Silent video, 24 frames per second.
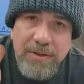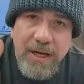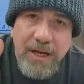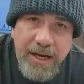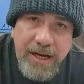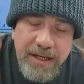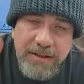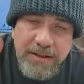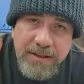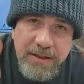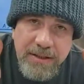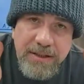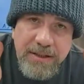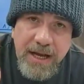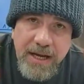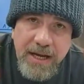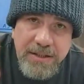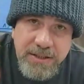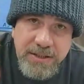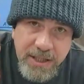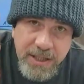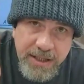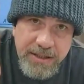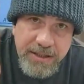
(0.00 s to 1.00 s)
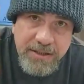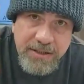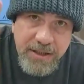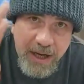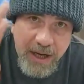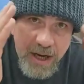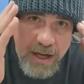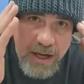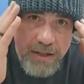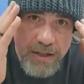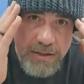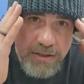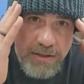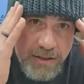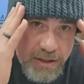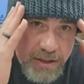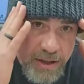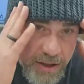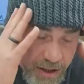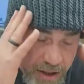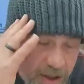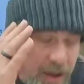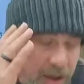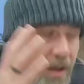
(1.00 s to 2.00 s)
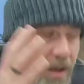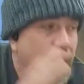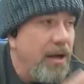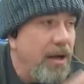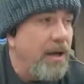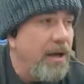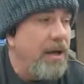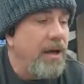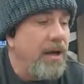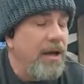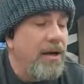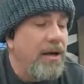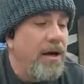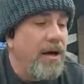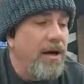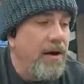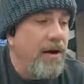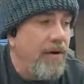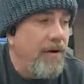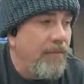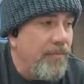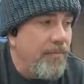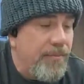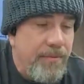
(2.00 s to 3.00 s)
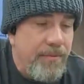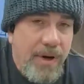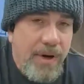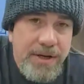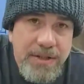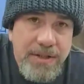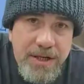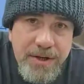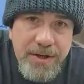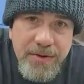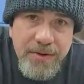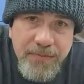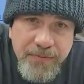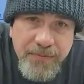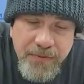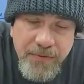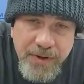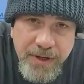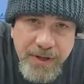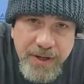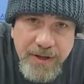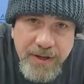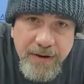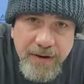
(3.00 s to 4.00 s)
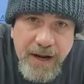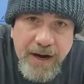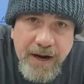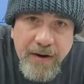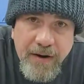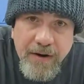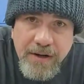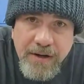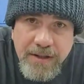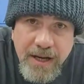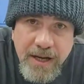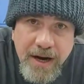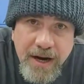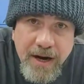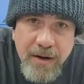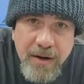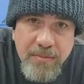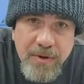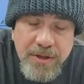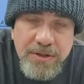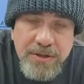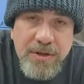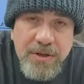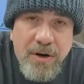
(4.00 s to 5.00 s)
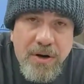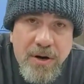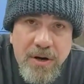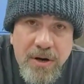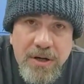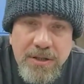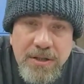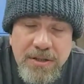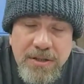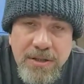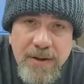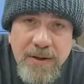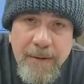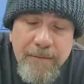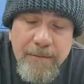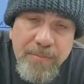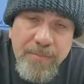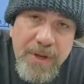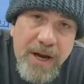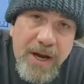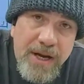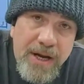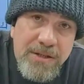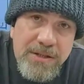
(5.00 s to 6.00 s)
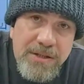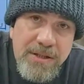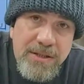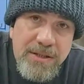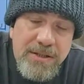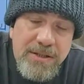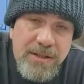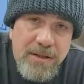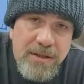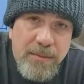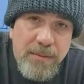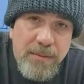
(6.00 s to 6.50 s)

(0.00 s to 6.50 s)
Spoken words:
days to digest, honestly. And my dear friend, Eric the airbrush artist, actually did a